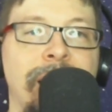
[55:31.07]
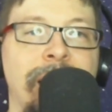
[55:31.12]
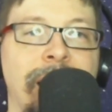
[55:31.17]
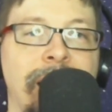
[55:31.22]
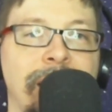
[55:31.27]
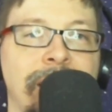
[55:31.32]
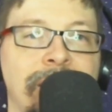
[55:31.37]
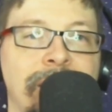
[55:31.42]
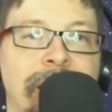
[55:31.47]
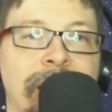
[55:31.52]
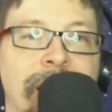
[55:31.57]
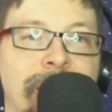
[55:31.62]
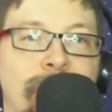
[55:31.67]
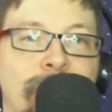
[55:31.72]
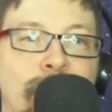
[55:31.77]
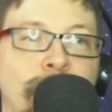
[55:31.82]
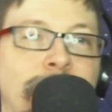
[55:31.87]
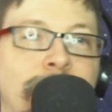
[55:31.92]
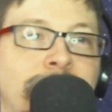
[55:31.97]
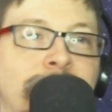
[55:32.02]
and that
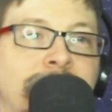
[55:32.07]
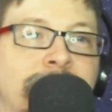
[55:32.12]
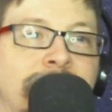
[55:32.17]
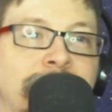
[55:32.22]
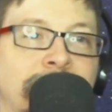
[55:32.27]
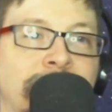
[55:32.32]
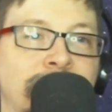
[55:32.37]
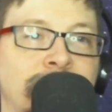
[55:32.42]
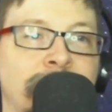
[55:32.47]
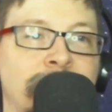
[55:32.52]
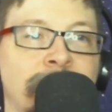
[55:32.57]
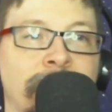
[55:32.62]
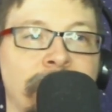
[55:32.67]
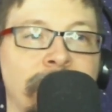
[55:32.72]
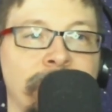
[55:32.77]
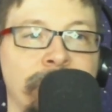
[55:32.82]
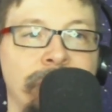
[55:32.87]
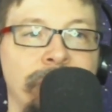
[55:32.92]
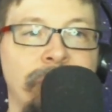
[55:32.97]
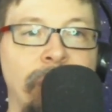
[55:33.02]
quick succession
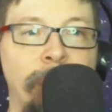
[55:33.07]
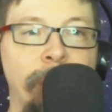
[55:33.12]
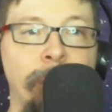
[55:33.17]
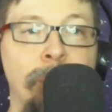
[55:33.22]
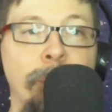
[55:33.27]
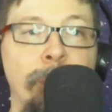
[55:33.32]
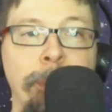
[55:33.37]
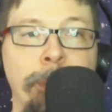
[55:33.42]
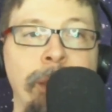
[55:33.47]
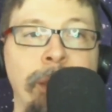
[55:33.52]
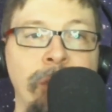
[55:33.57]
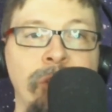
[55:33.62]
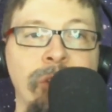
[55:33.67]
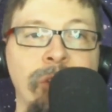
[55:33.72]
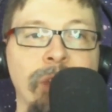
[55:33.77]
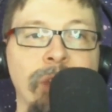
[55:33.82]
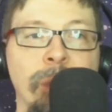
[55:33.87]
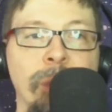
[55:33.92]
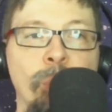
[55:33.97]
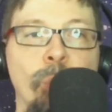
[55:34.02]
of comic
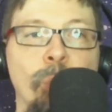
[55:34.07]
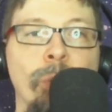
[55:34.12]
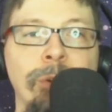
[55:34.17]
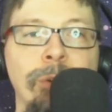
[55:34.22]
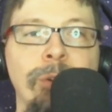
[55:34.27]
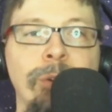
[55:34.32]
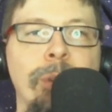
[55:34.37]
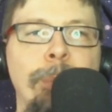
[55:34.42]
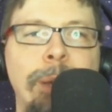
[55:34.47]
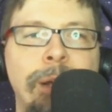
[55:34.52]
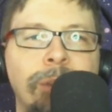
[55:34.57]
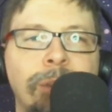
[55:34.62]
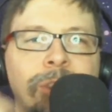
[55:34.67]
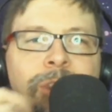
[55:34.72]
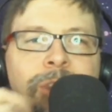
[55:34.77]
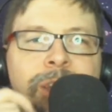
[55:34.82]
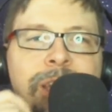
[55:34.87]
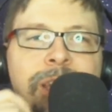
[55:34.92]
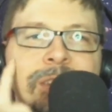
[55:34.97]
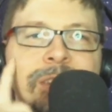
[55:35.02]
pages and wondered about
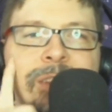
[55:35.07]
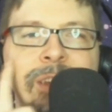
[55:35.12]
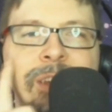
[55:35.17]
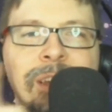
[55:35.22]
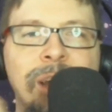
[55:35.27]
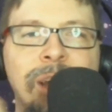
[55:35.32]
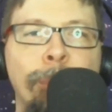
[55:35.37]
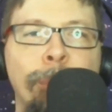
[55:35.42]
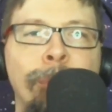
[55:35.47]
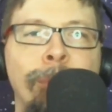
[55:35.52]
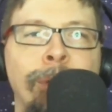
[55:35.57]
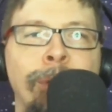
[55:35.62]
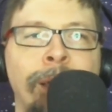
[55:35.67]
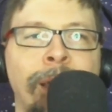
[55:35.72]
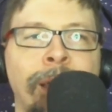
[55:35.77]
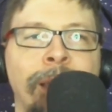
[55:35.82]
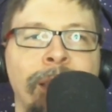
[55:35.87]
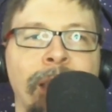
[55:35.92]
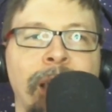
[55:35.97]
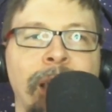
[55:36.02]
the kissing couple
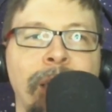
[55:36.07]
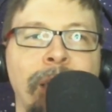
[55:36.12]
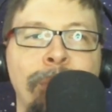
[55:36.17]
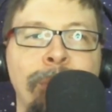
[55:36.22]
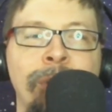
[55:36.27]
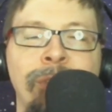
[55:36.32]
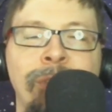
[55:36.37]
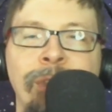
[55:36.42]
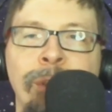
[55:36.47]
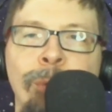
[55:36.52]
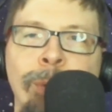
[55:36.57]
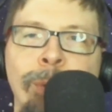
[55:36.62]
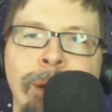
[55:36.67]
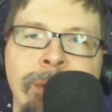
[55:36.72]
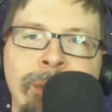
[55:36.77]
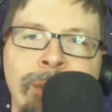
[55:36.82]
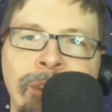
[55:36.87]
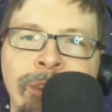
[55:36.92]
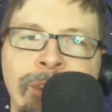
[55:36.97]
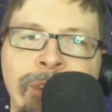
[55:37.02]
that can be seen
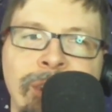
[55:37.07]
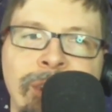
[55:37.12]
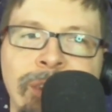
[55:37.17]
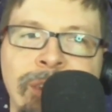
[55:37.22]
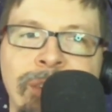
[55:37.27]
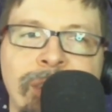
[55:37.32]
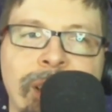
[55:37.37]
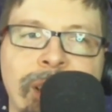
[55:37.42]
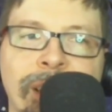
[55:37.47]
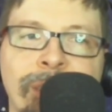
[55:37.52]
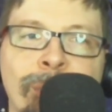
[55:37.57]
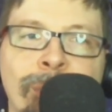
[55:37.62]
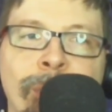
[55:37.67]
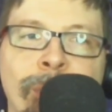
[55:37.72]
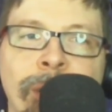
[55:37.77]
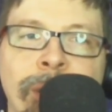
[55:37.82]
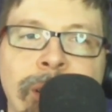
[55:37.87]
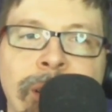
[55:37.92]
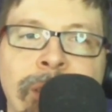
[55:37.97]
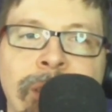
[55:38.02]
around the 6-second
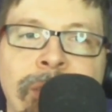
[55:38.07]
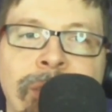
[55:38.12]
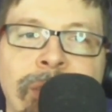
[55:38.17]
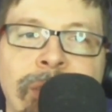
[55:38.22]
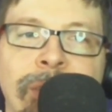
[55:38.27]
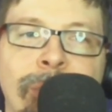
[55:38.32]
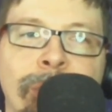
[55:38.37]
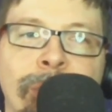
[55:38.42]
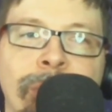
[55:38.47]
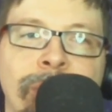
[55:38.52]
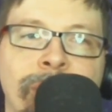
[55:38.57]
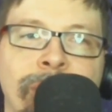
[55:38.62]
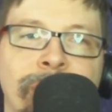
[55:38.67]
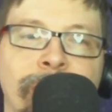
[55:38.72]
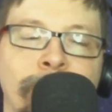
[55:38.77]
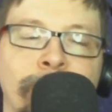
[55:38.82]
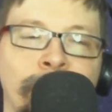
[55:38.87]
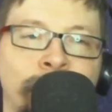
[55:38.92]
mark in the sequence?